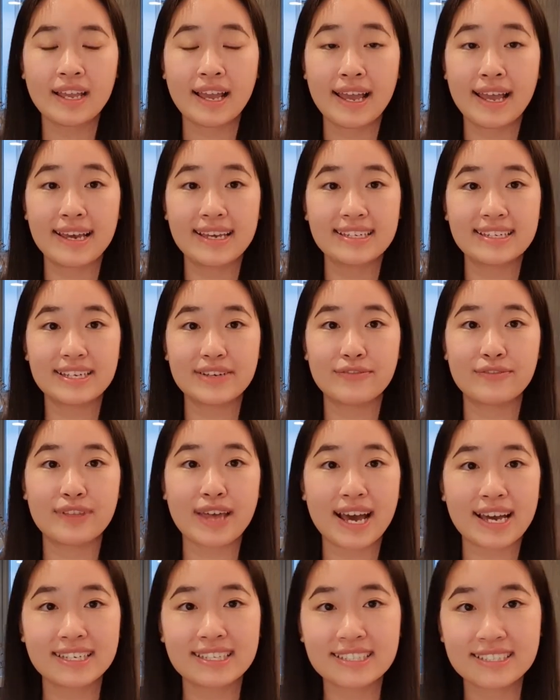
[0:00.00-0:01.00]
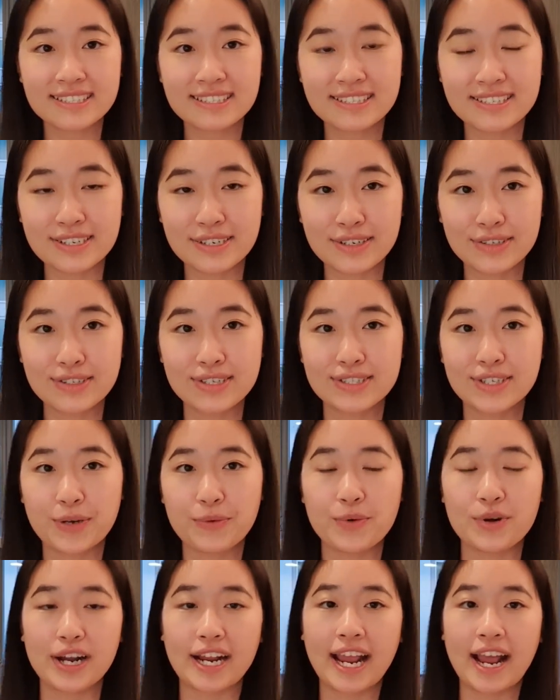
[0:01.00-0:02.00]
And if that still doesn't
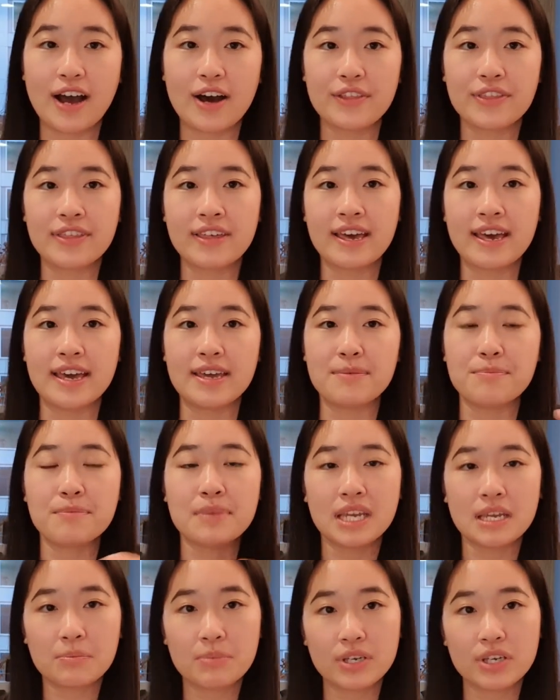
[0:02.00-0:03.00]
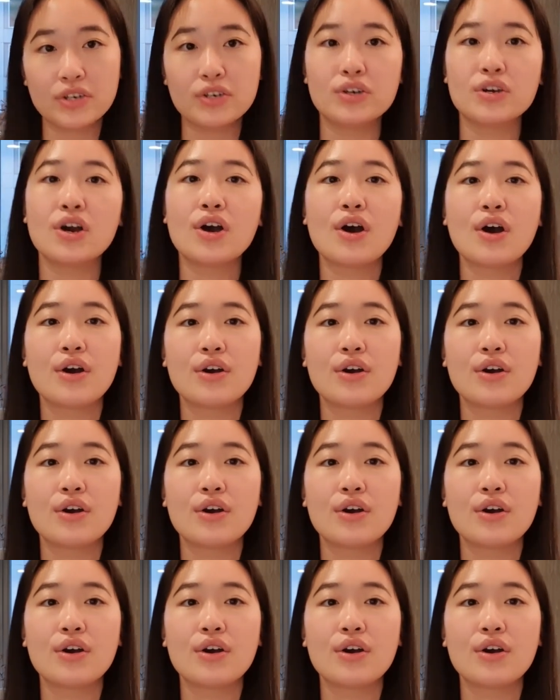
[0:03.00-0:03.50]
work out, then maybe